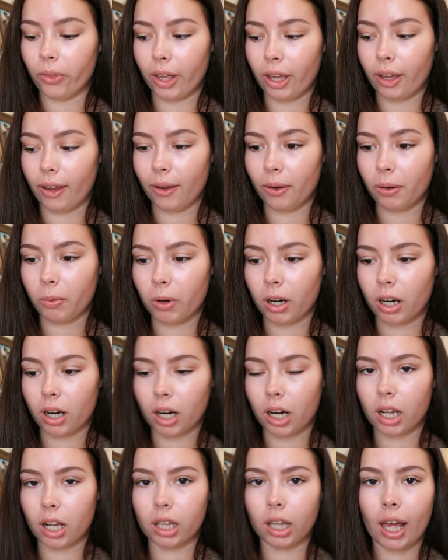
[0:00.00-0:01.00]
they
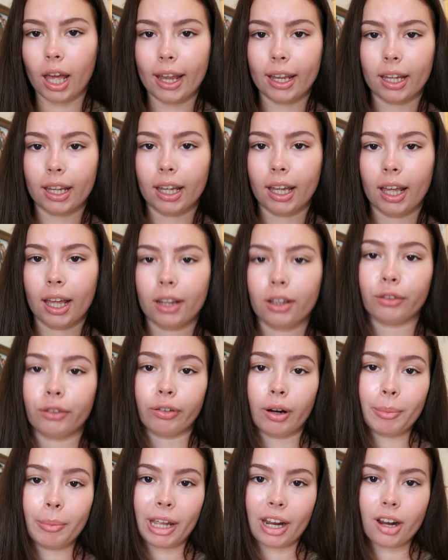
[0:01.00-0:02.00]
were like, they're
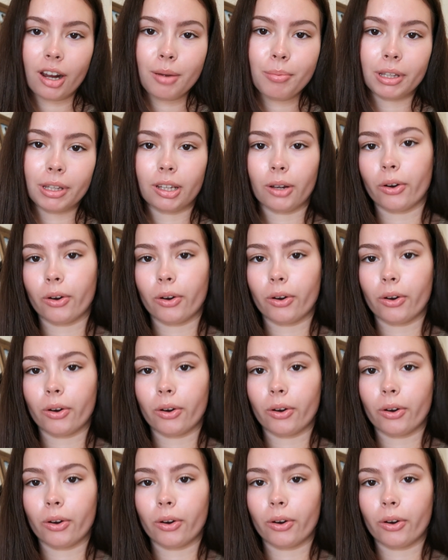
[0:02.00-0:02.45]
from Aerie, but they